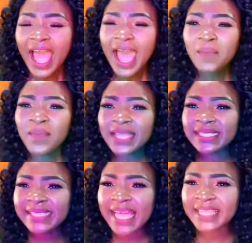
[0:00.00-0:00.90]
Ahmed
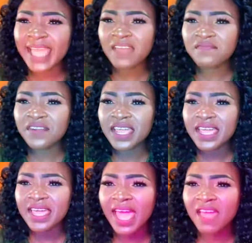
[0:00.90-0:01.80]
said
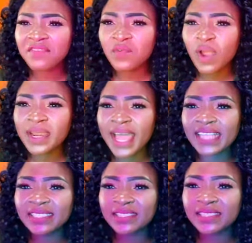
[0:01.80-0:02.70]
everyone
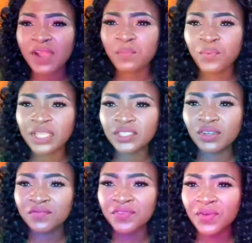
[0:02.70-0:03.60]
has different points
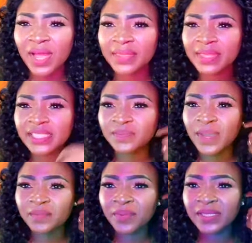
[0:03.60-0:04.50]
of view, and the
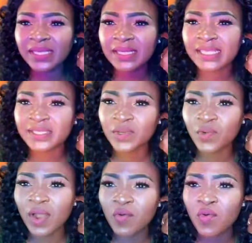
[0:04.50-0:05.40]
smart person is the
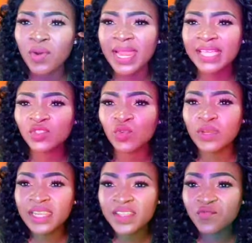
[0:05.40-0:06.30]
one who learns to
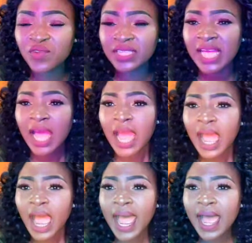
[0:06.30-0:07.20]
live with
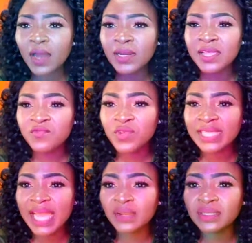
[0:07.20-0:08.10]

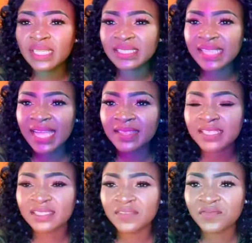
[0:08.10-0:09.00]
and understand
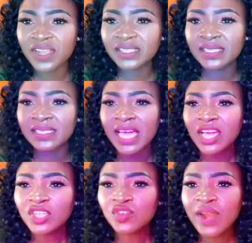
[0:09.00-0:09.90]
these differences.
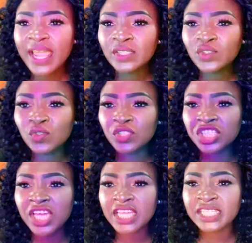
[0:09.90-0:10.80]
Trying to
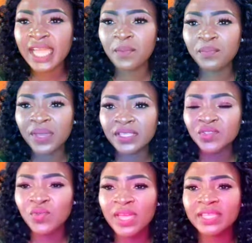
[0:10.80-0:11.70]
change and
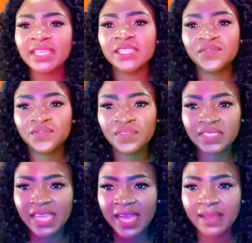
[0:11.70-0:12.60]
persuade is
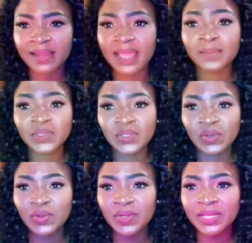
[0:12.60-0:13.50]
futile.
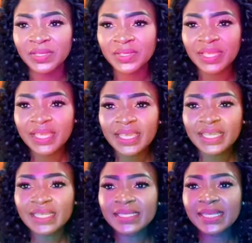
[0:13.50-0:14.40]
Absolutely.
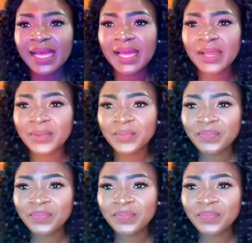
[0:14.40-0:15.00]
Yeah.